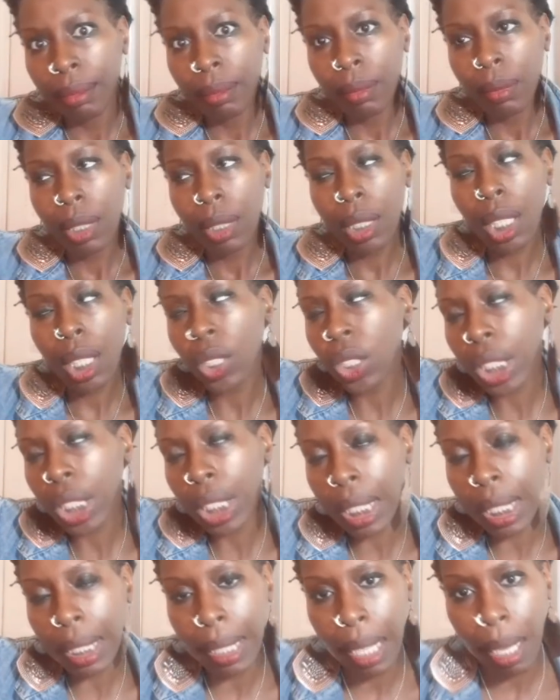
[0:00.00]
Just an
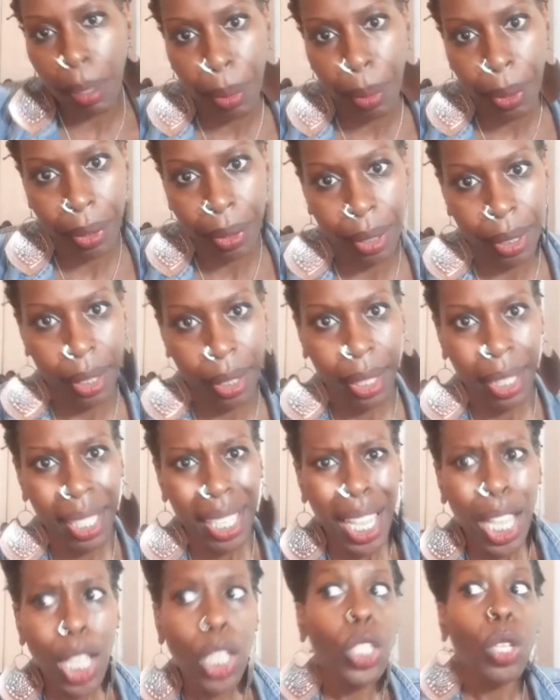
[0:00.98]
example.
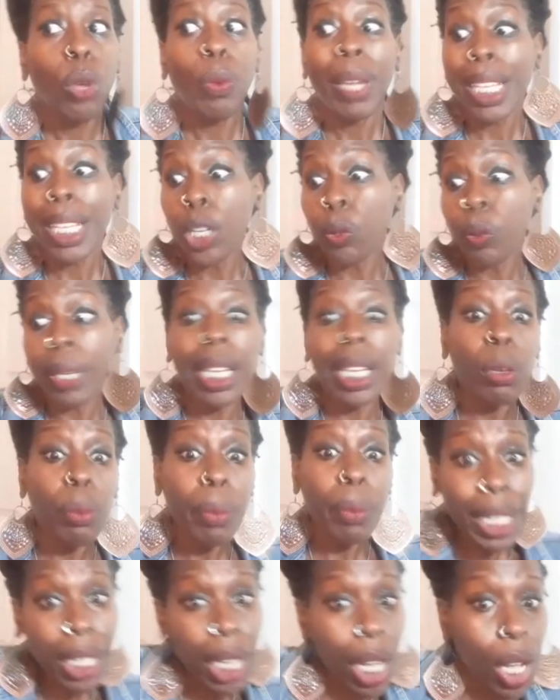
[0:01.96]
So
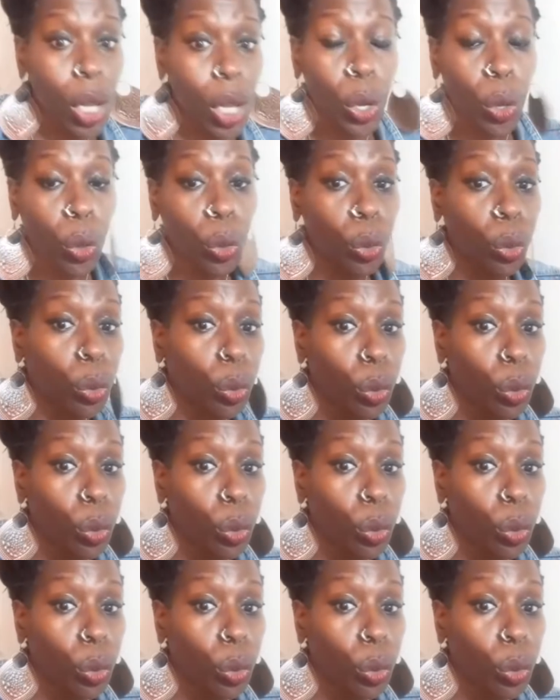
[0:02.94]
we know.